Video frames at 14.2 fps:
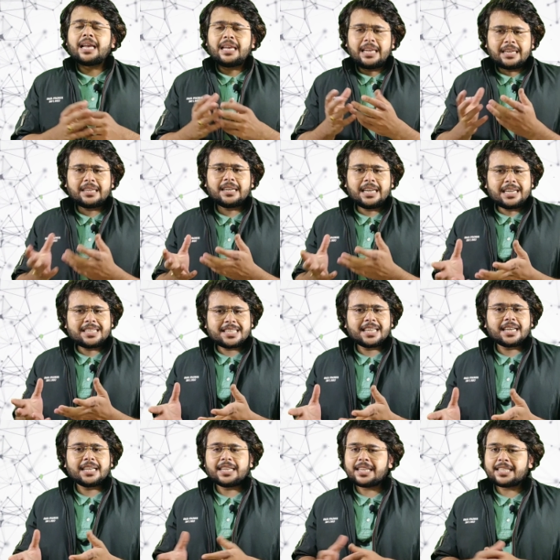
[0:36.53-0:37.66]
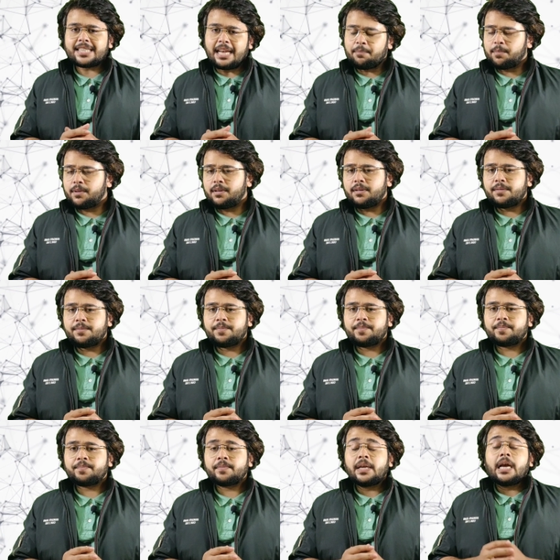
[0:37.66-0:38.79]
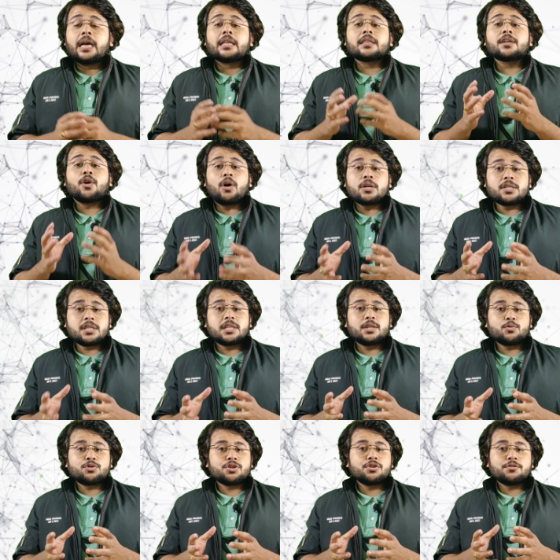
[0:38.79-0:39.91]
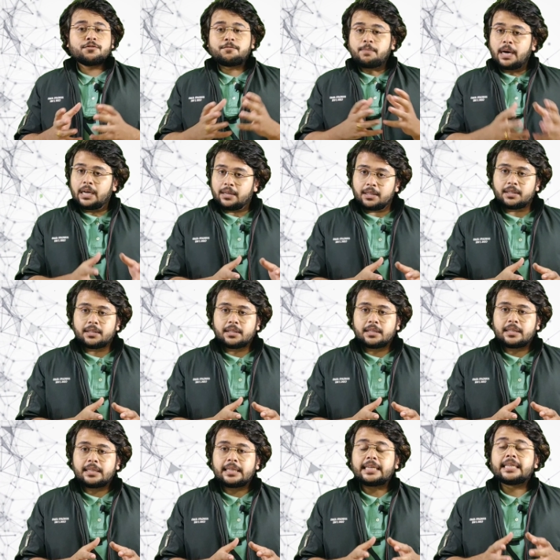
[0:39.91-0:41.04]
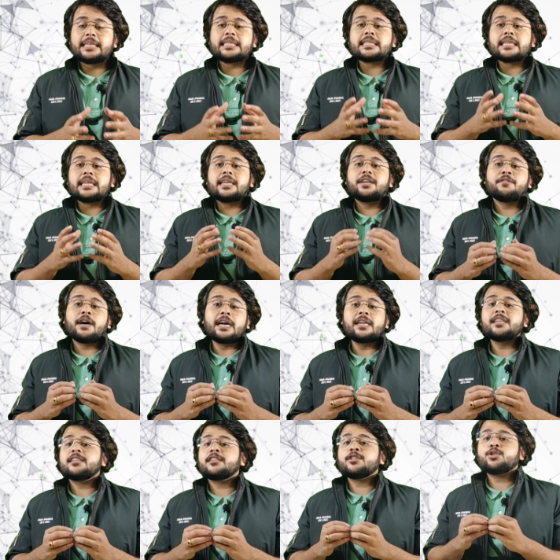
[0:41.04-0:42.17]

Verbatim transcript: Let, let's take an example. The constitution of Bharat is divided